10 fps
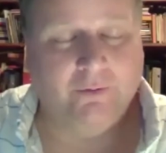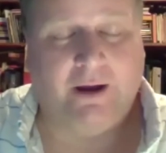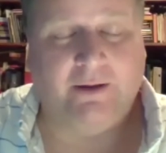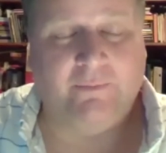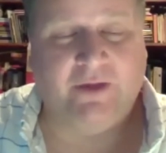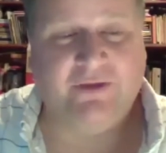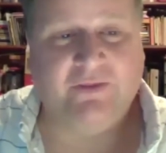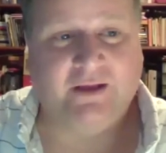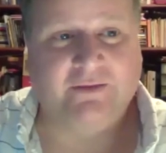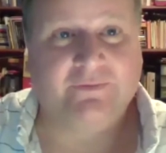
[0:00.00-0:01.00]
I mean, I think
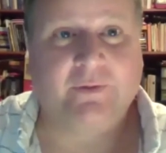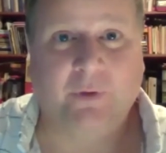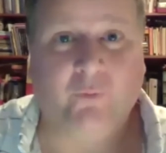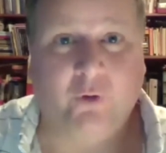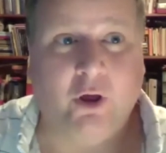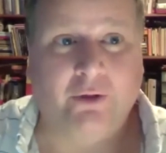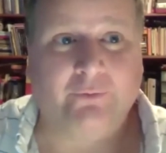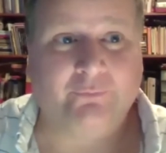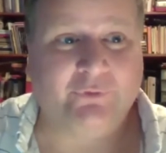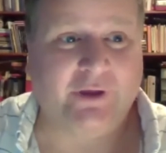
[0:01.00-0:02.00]
that's something we're
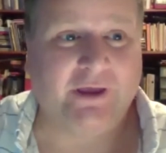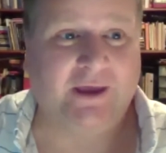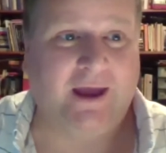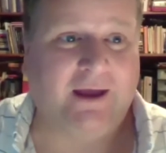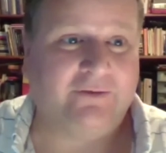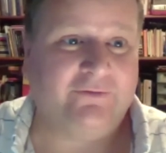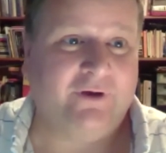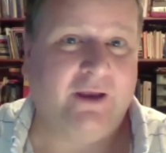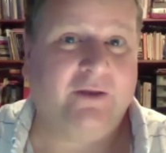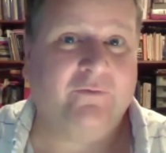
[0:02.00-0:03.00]
all looking at, is
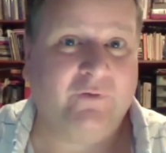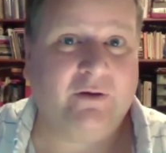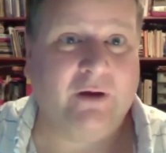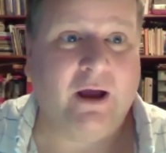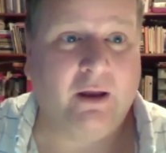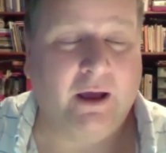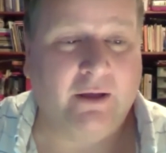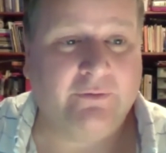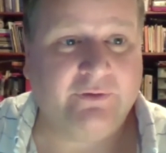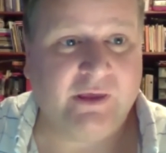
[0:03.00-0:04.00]
trying to figure out how
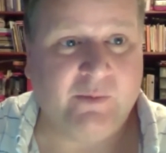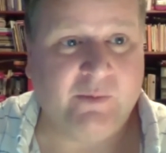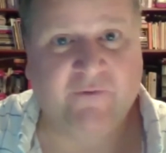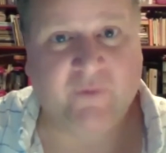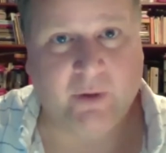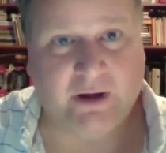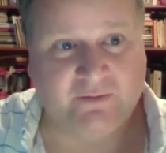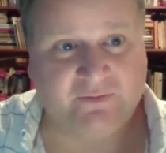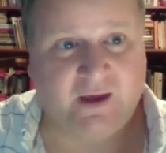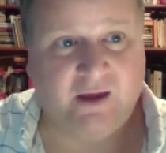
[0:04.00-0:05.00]
to keep everybody
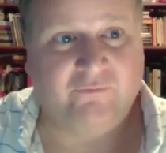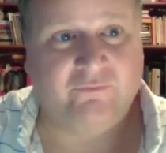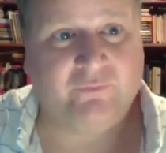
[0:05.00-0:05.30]
safe,